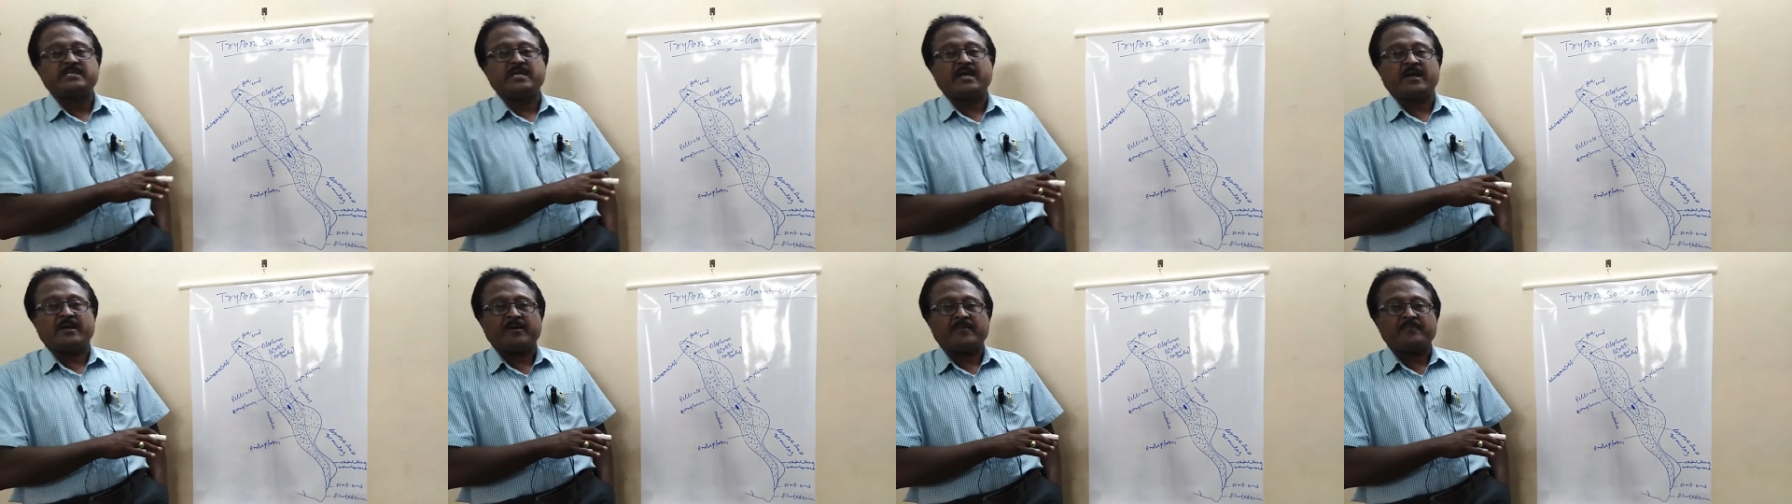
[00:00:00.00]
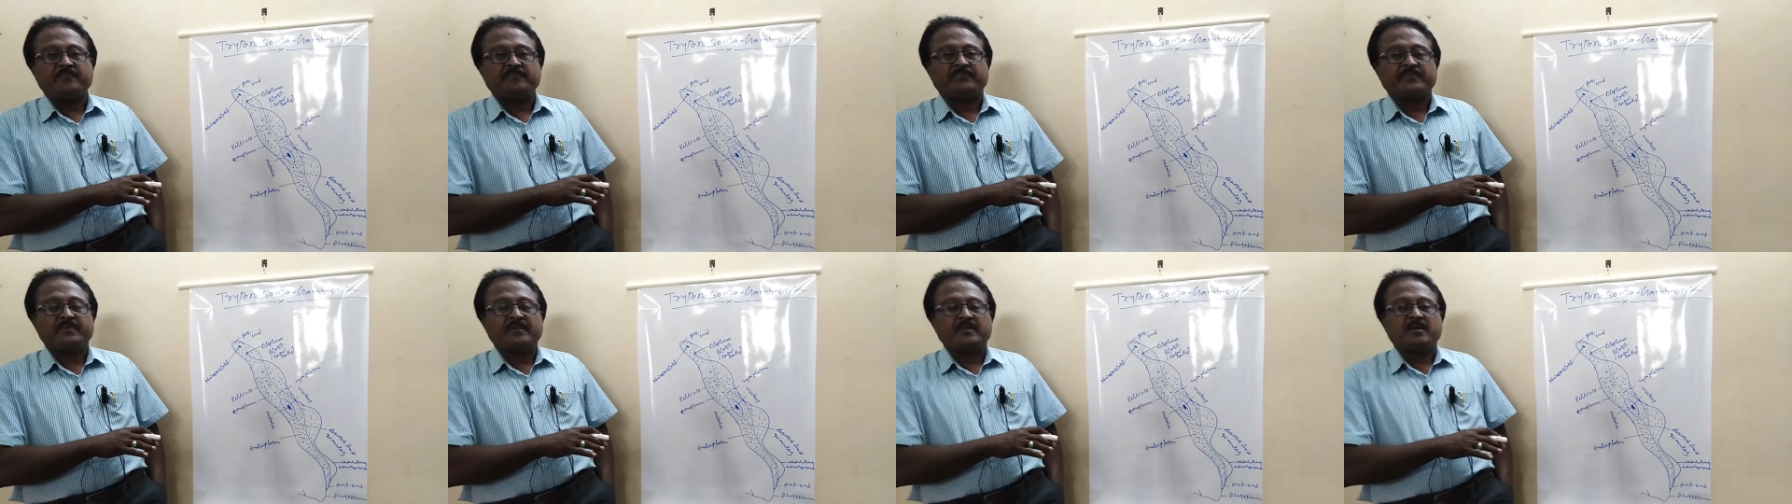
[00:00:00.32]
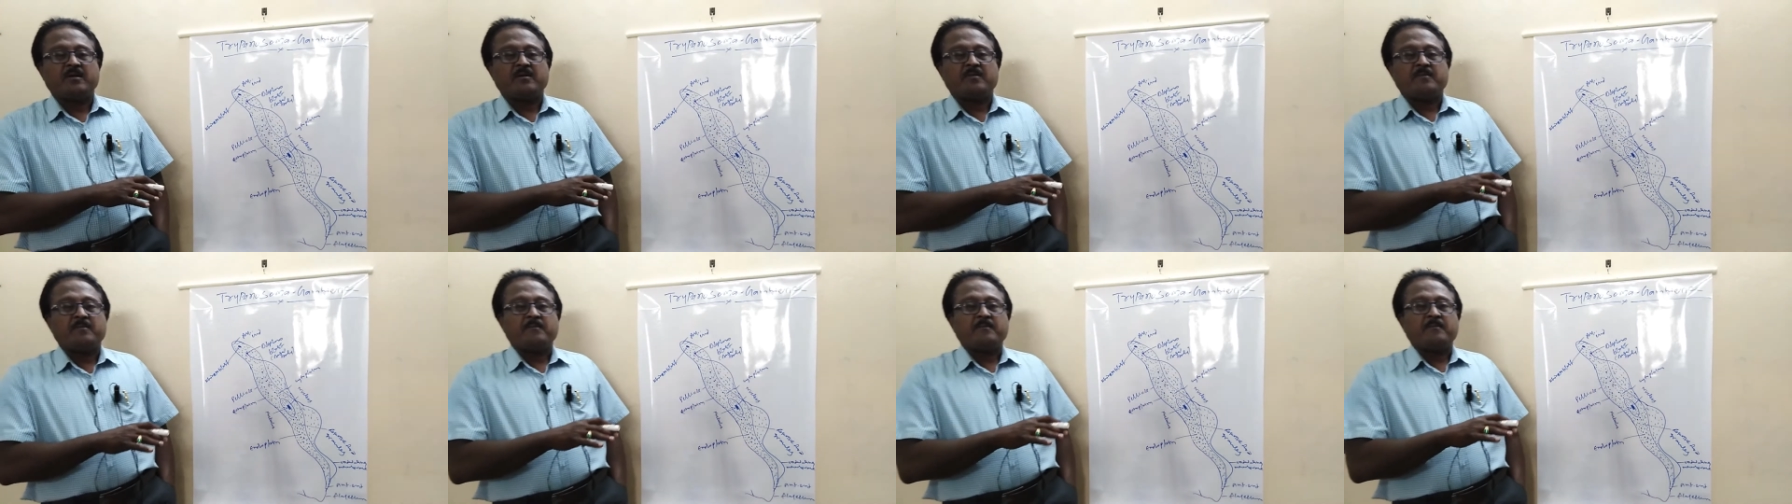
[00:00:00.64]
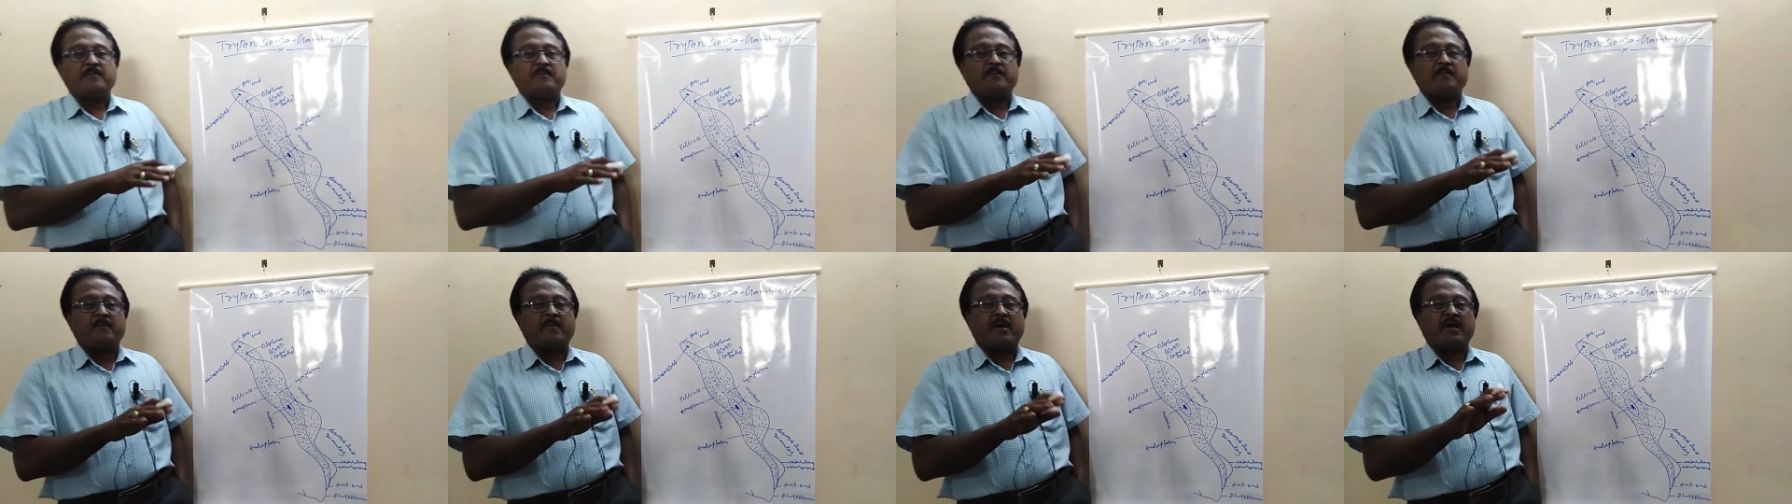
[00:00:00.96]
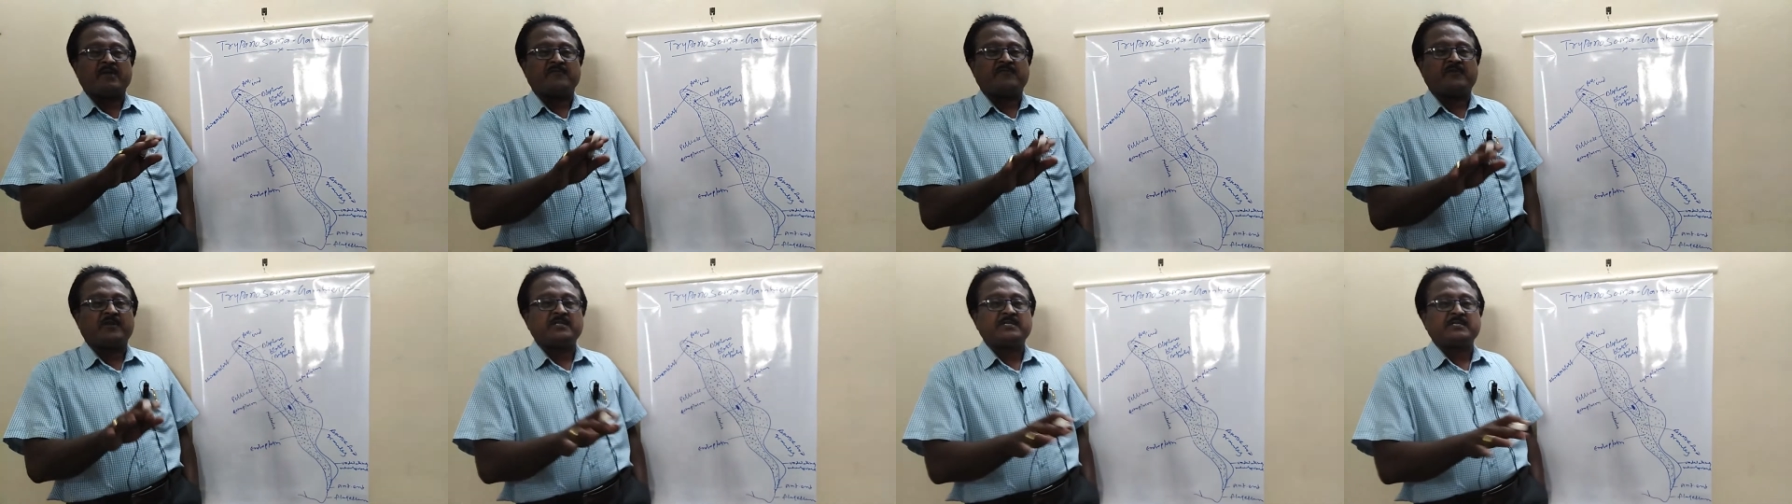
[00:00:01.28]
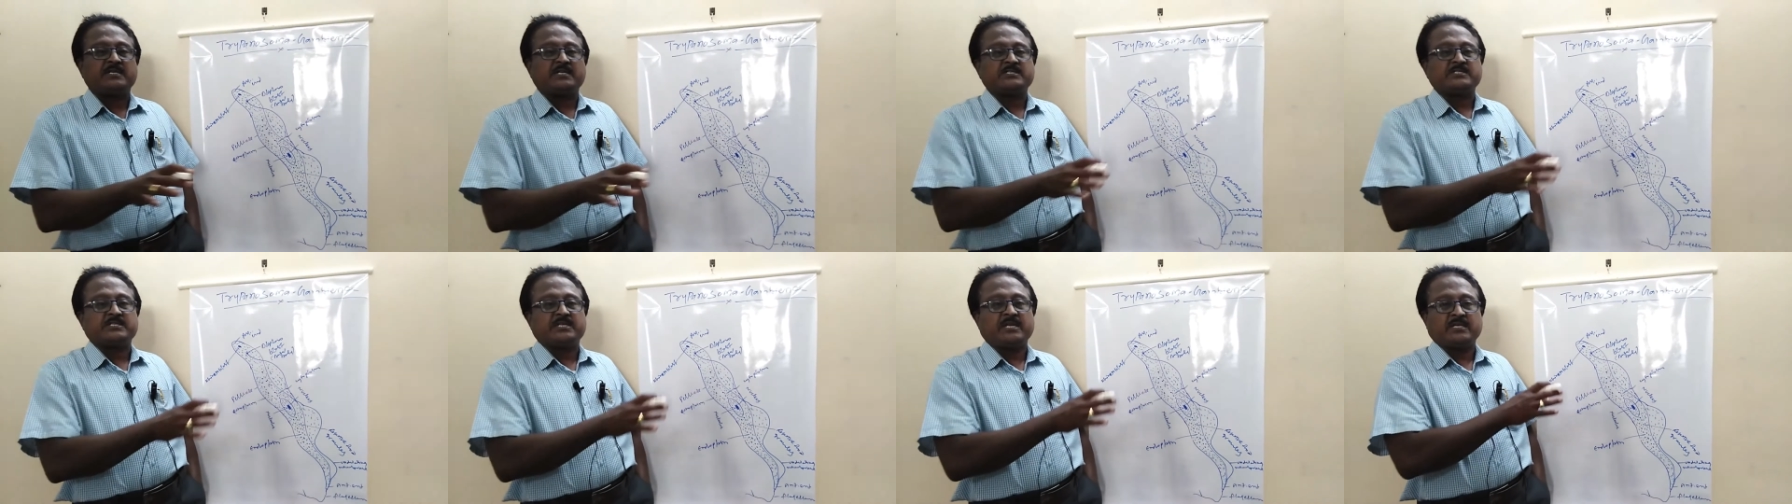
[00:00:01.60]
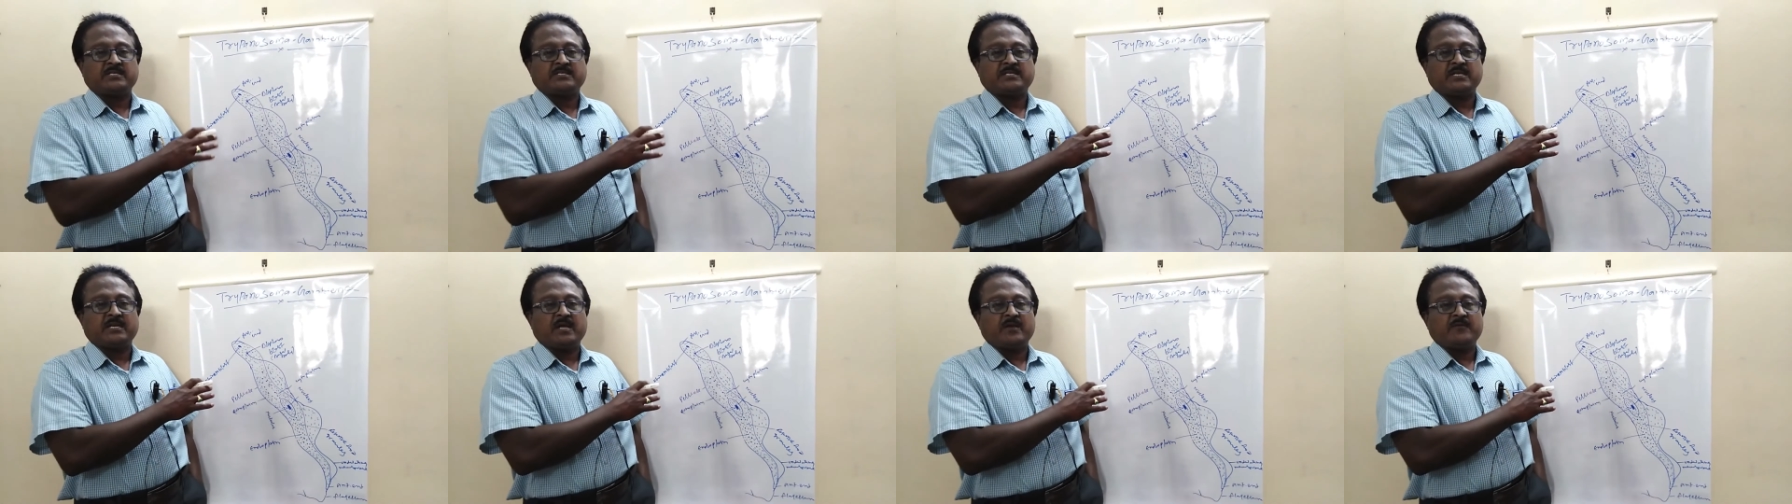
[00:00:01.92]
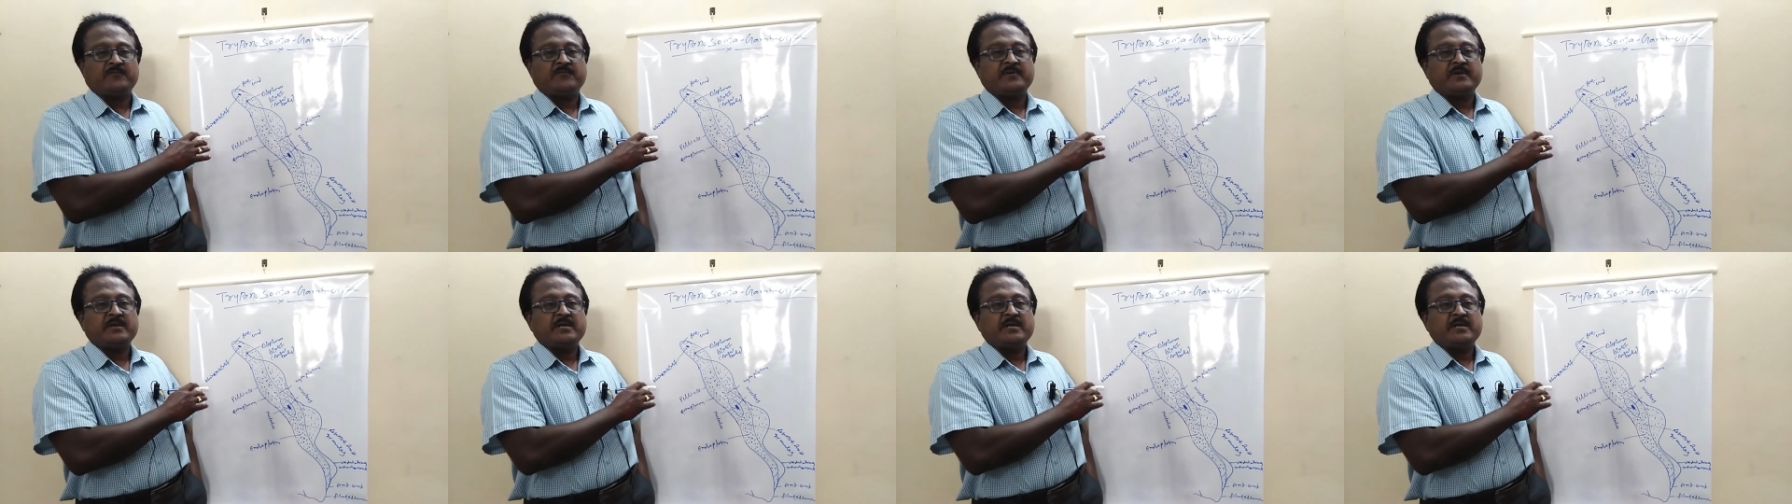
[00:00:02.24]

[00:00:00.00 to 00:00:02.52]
the morphological structure of